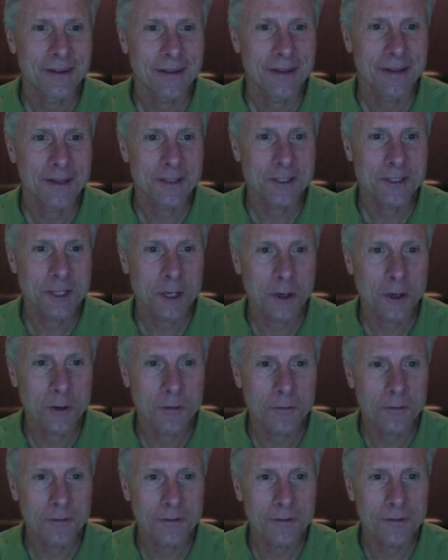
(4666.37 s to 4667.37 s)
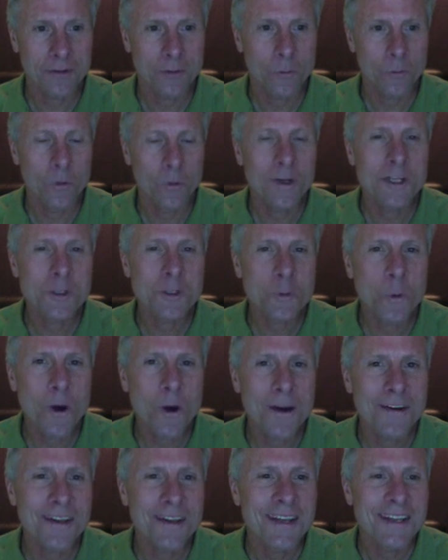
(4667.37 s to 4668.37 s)
And so what is
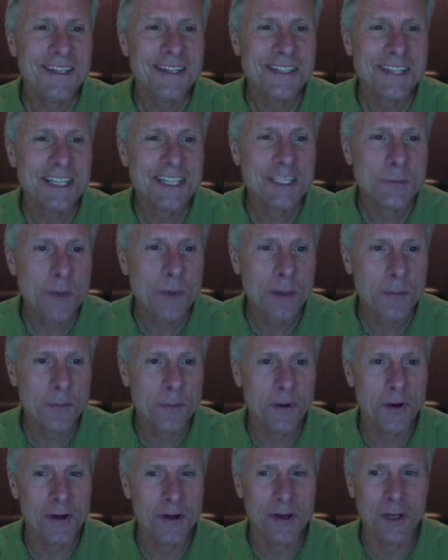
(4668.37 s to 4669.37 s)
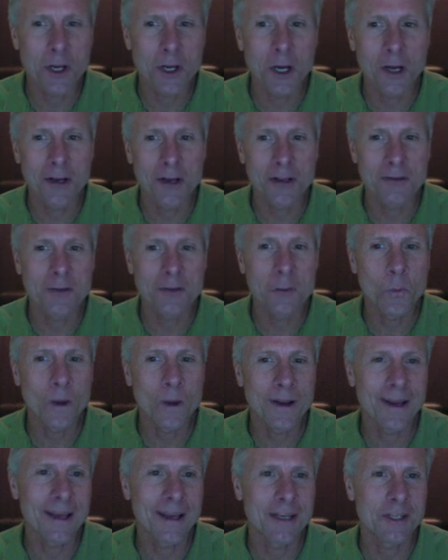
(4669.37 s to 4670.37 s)
one 6-month period earlier than
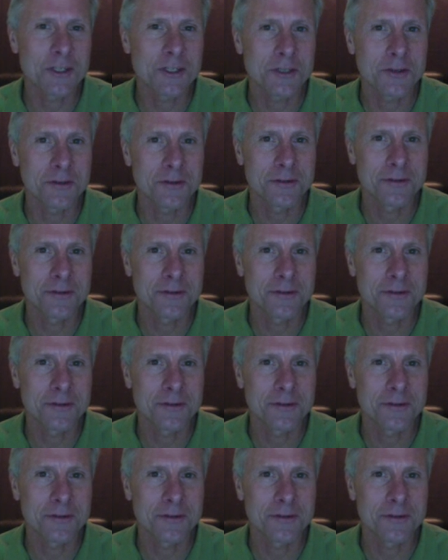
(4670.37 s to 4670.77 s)
192?